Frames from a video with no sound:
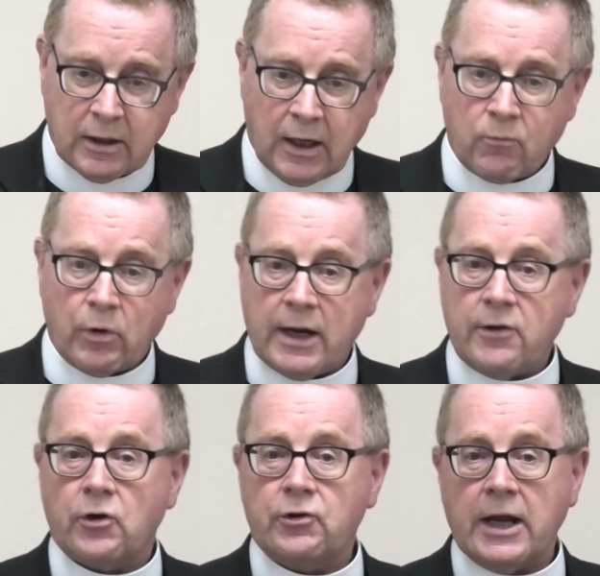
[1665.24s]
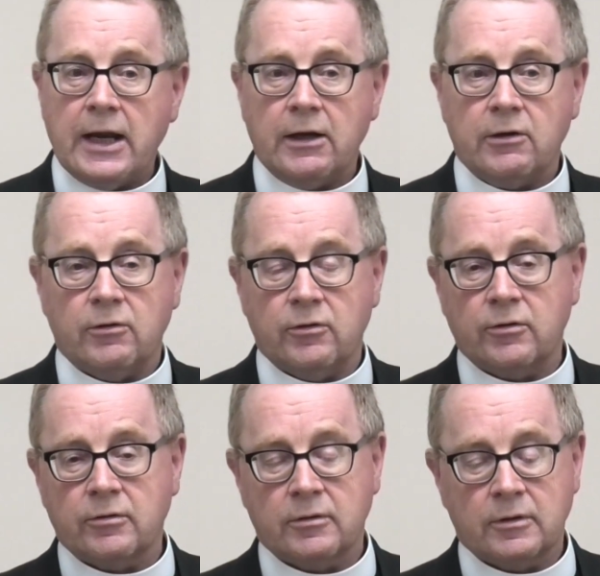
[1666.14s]
and we're entertained,
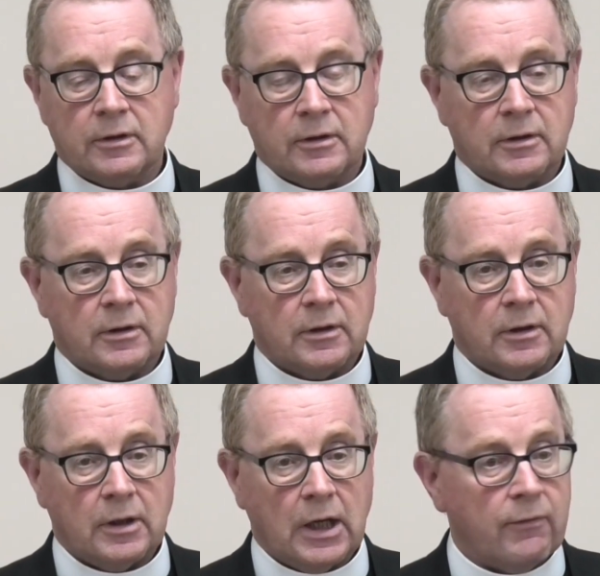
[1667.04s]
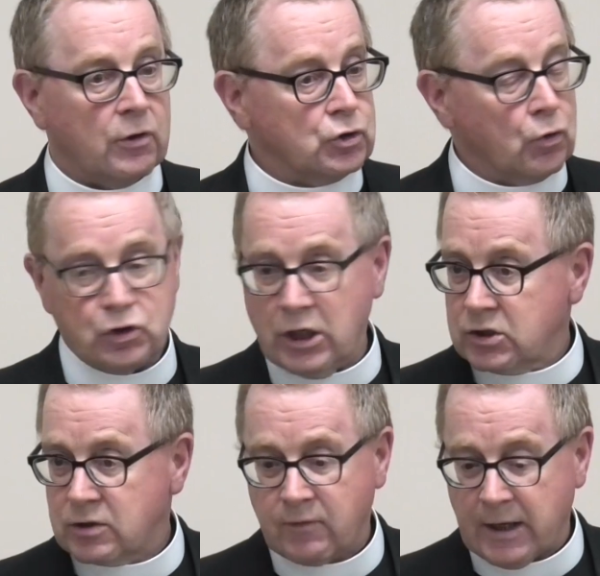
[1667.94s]
and there's no
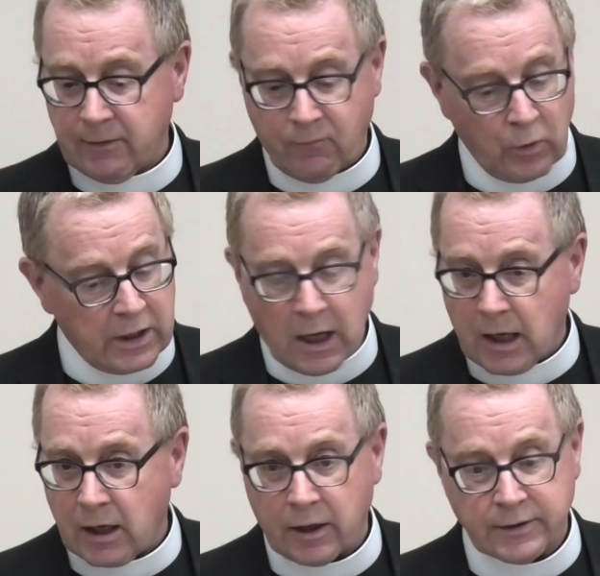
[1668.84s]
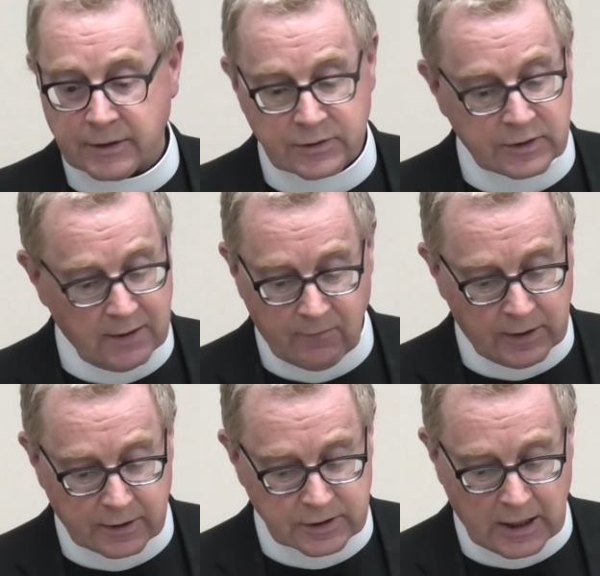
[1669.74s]
change of life, we are deceiving
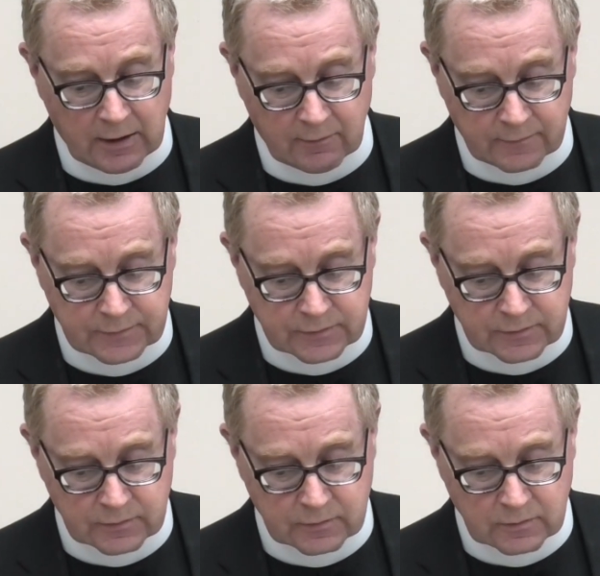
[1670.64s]
ourselves.